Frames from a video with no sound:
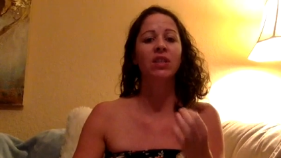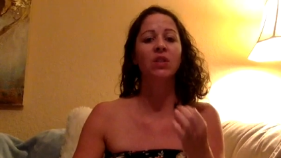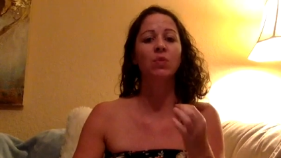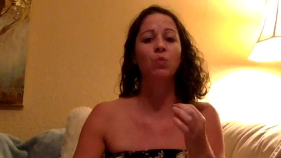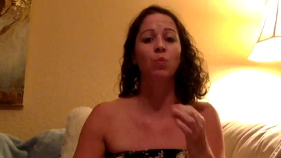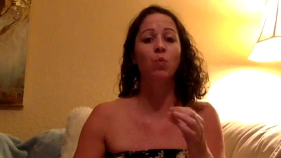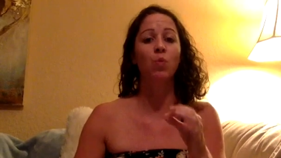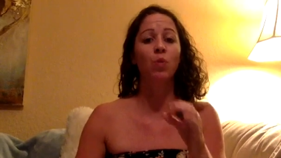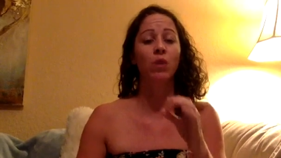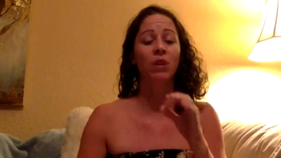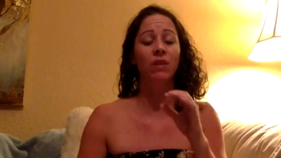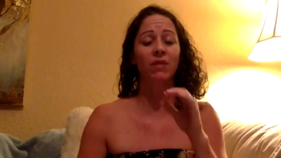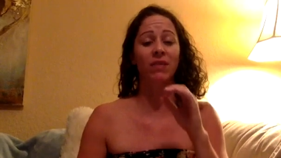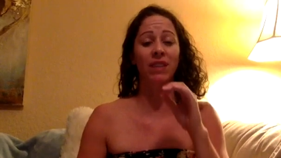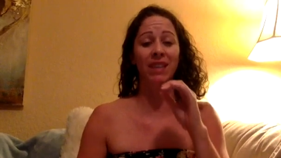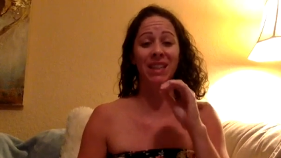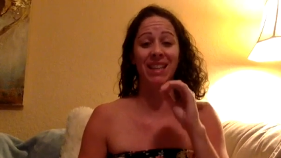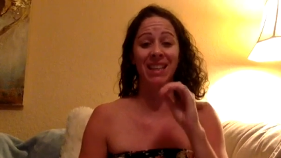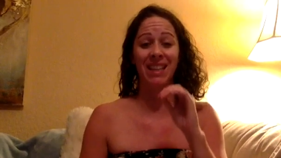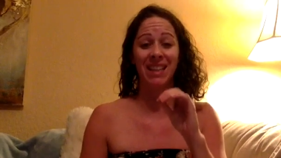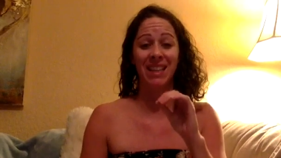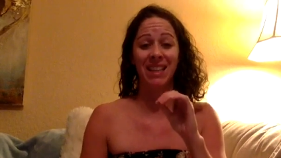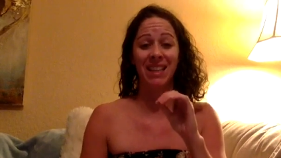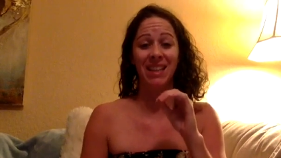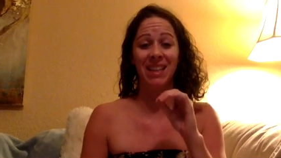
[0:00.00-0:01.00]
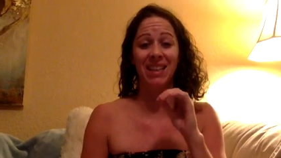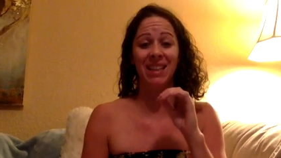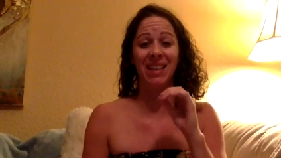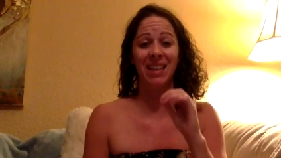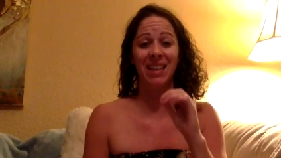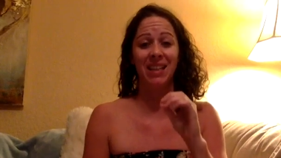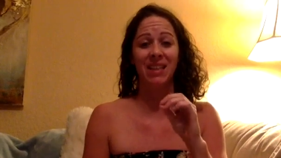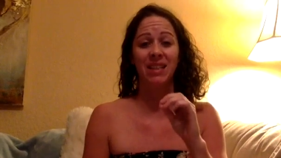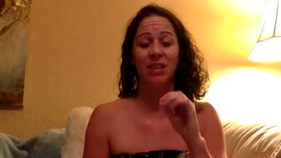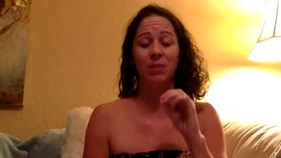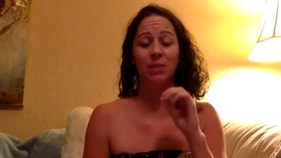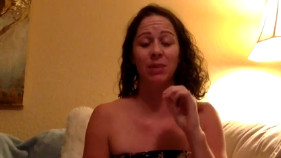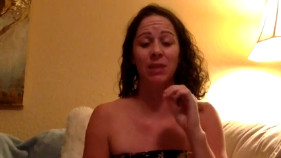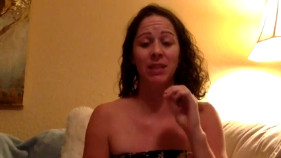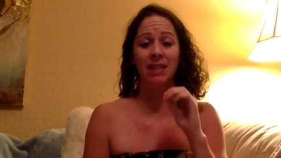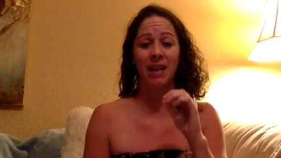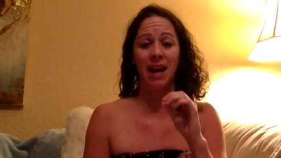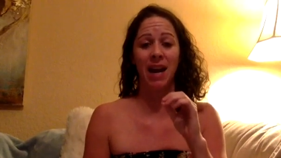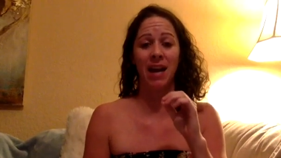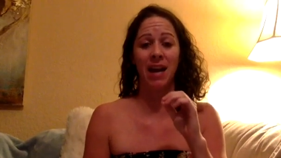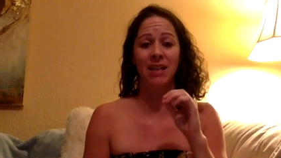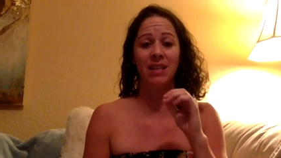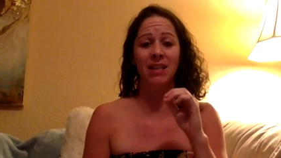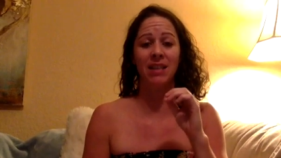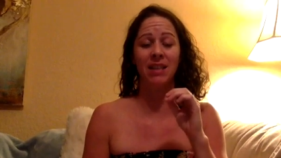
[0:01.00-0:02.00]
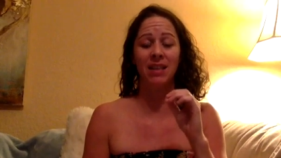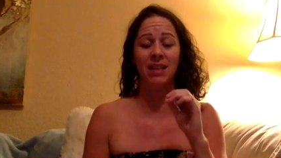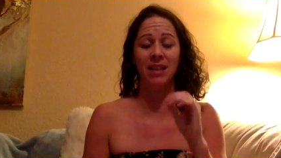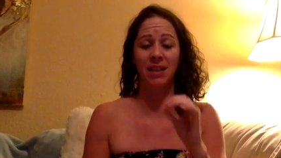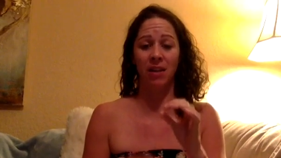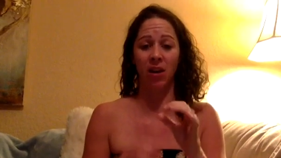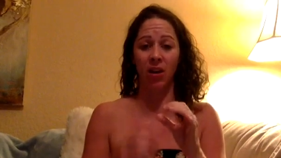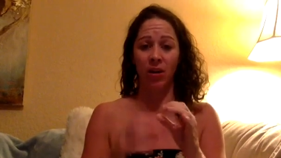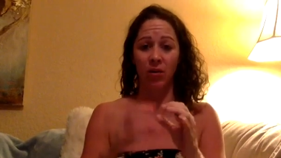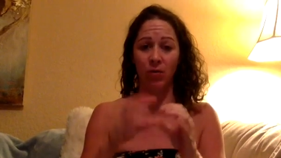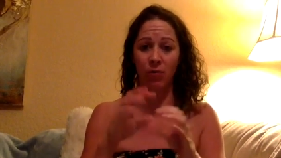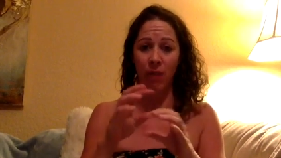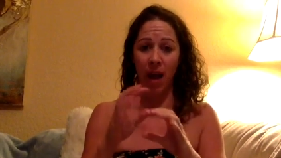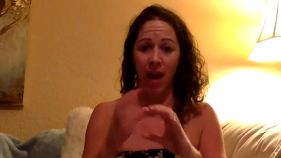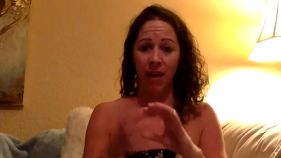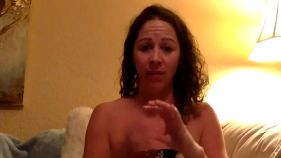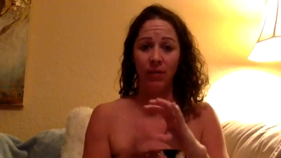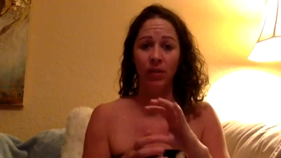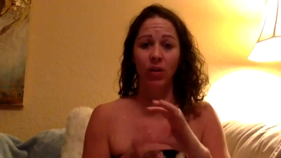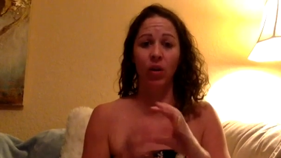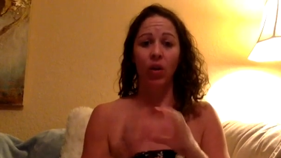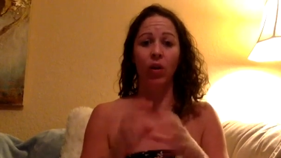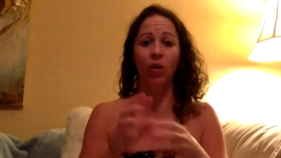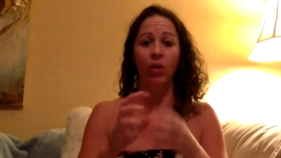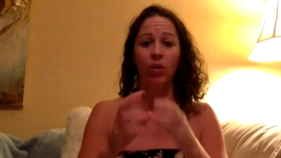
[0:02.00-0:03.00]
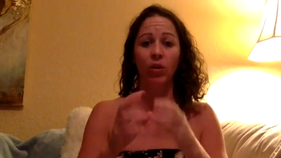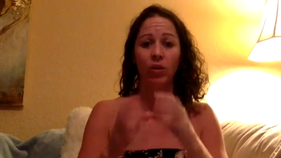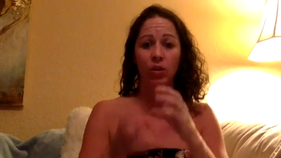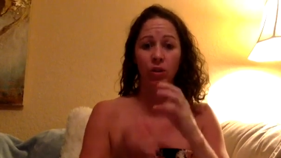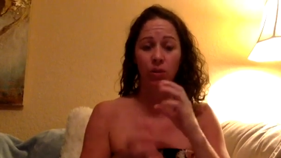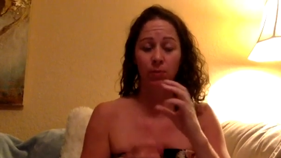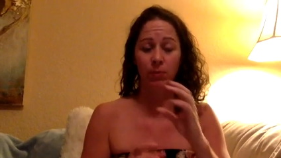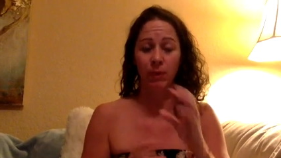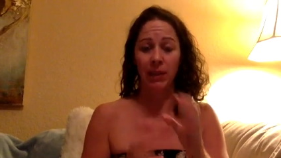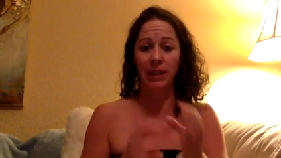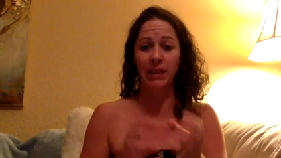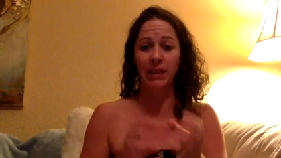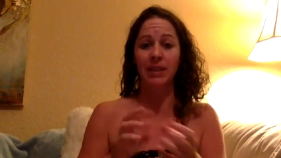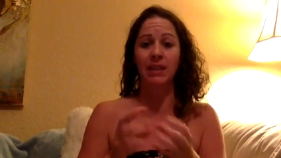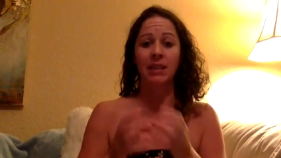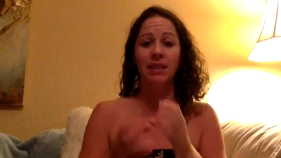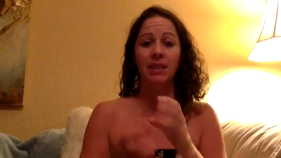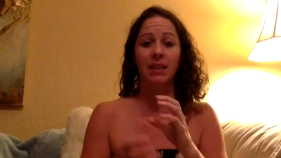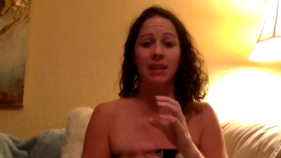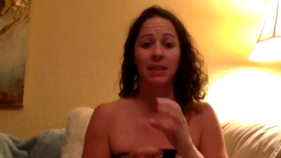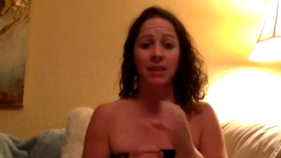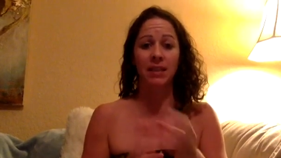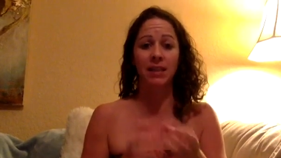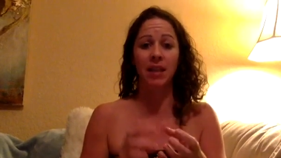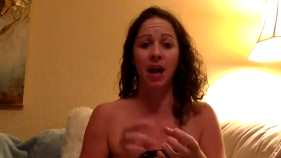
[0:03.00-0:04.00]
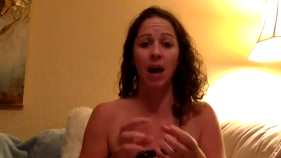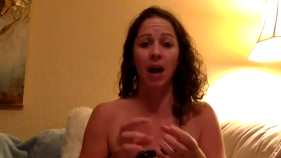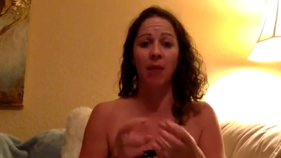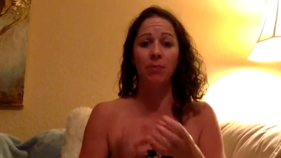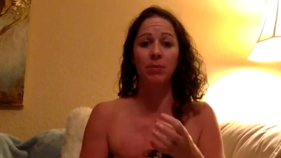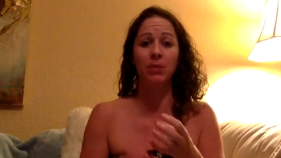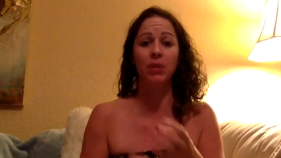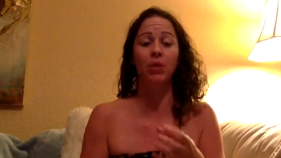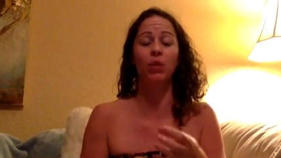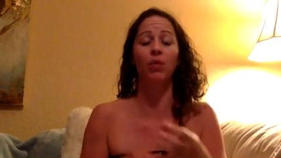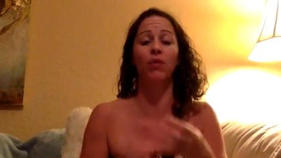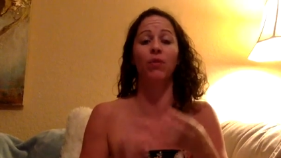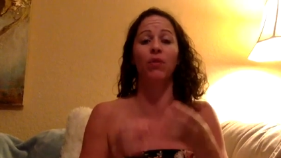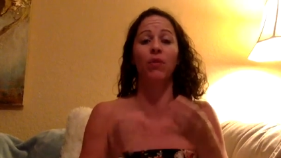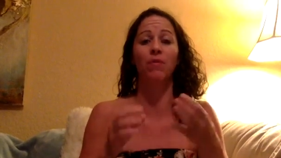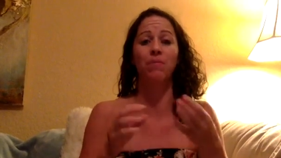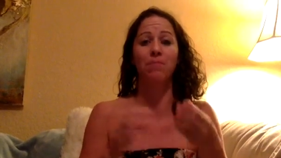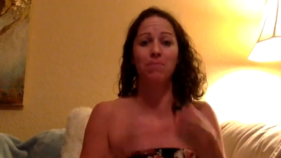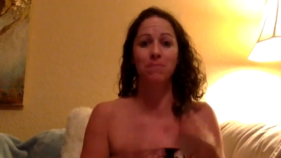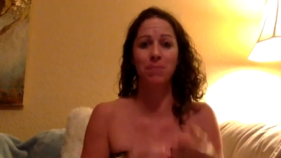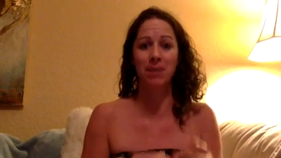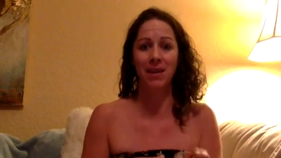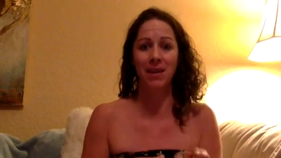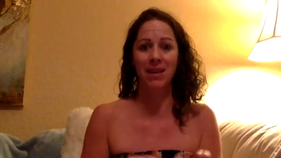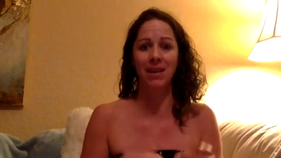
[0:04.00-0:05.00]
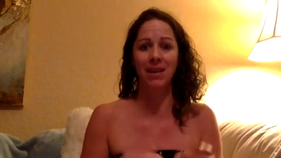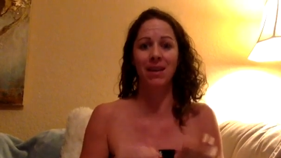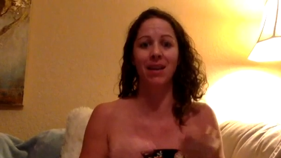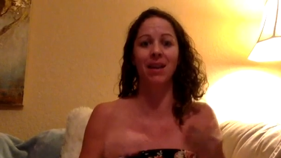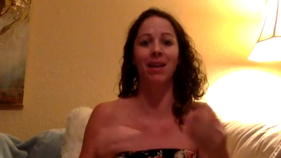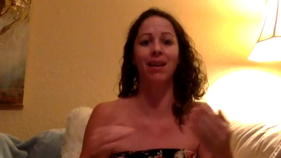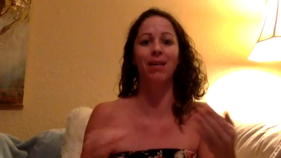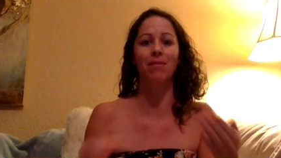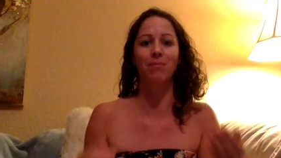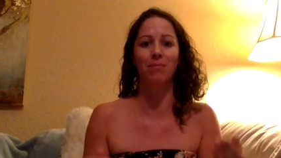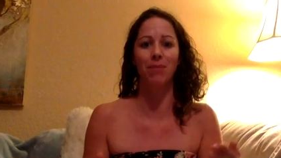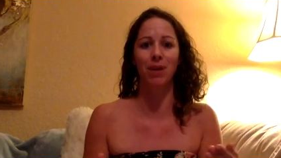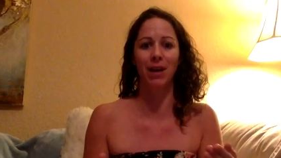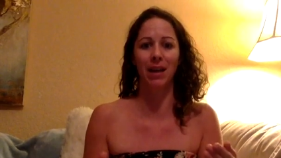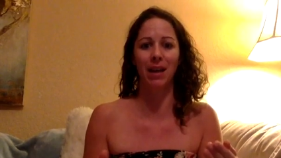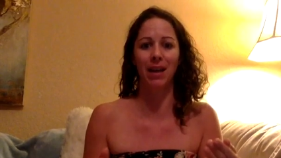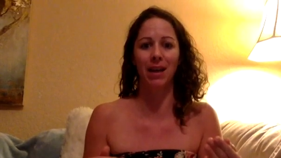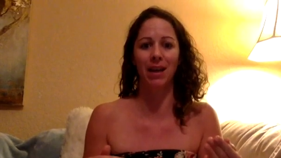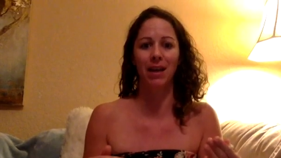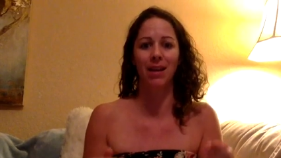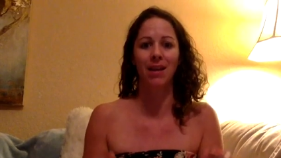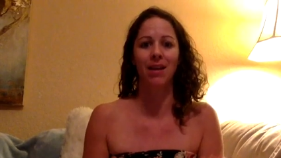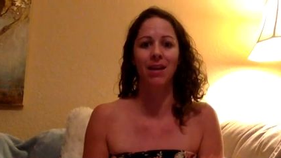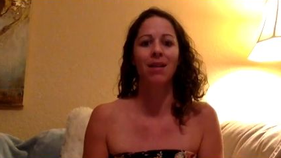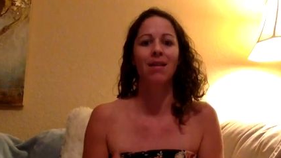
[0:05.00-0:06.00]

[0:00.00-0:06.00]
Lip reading: is one of the key things that will start to unravel all those places that stops you from being money,